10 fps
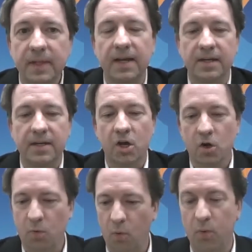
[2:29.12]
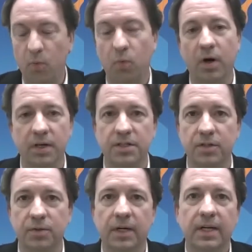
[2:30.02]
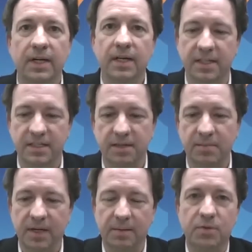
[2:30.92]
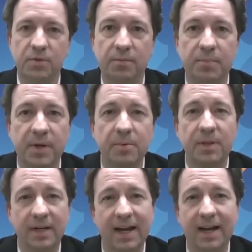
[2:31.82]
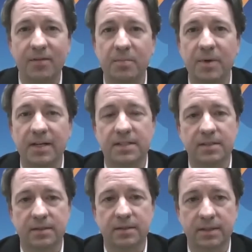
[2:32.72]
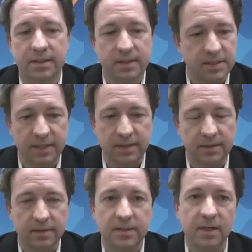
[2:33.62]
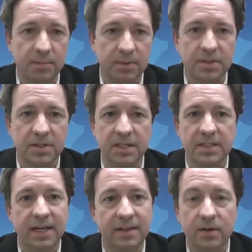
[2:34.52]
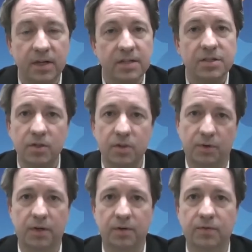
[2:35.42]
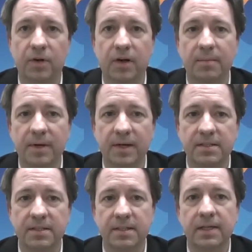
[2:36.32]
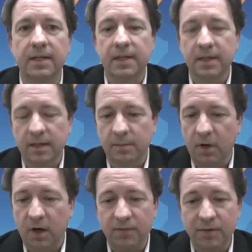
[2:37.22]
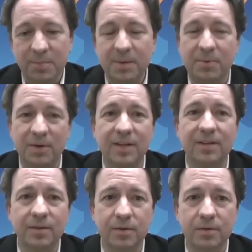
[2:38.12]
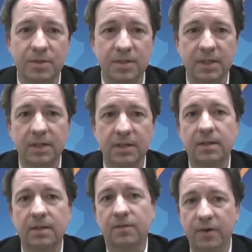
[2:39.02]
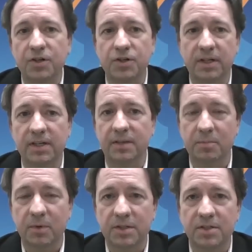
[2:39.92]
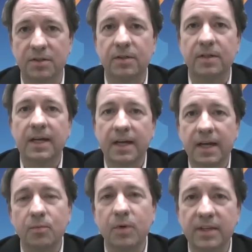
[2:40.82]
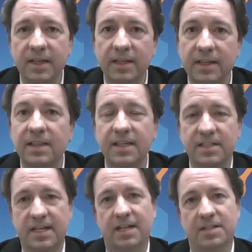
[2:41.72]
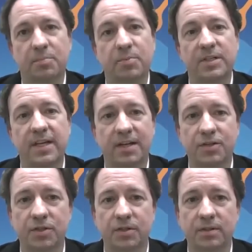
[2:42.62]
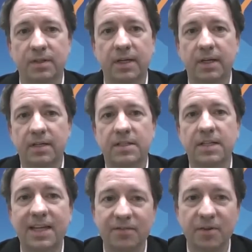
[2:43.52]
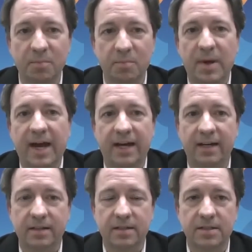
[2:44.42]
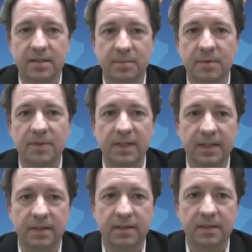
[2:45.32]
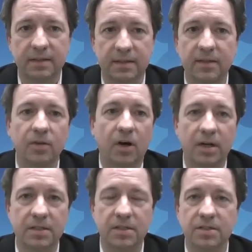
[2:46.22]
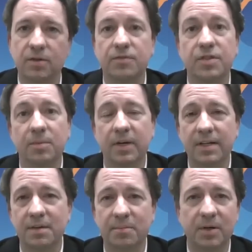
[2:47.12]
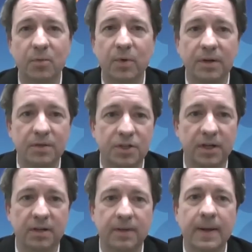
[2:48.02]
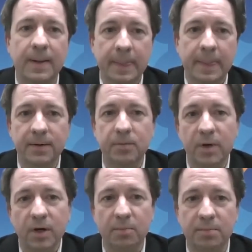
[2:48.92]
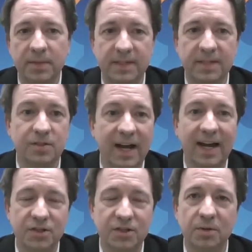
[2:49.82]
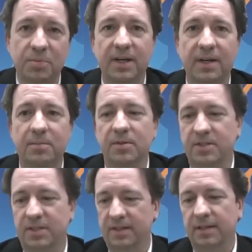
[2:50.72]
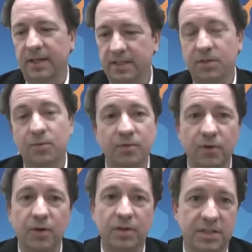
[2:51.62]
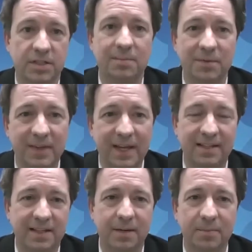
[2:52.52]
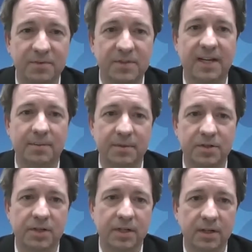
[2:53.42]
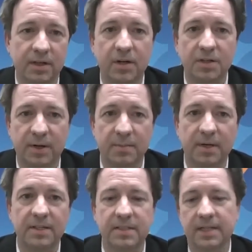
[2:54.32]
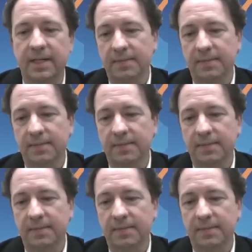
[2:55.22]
And what we want to do is that sometimes when you have people that have MS and, and it is a terrible disease and there is no cure for MS, um, often people can lose their function in their muscle. And we think this has the potential to give them back some of the, the, the loss. So if someone ends up in a wheelchair, you know, we hope that this will actually be able to, to reverse some of that type of damage caused by MS.